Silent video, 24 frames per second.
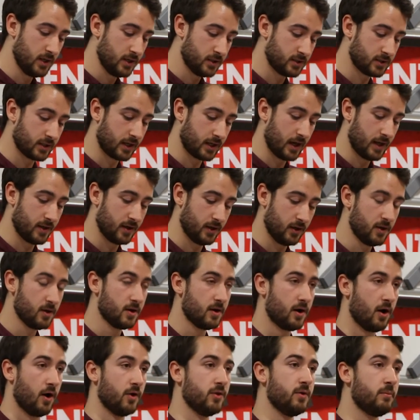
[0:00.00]
together
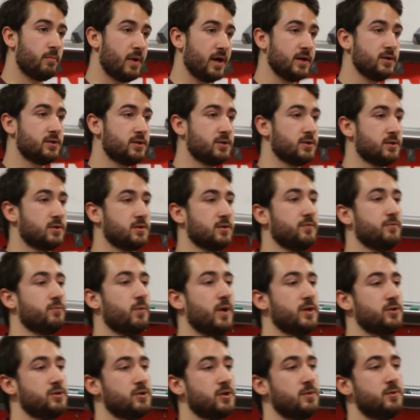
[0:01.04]
on the basis of
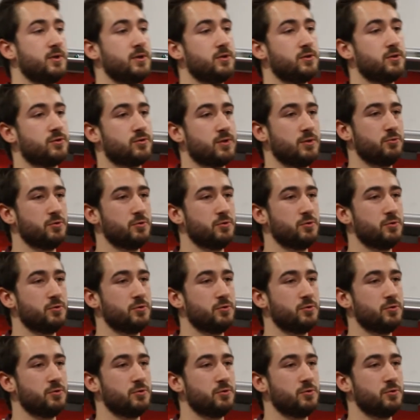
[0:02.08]
West German industry,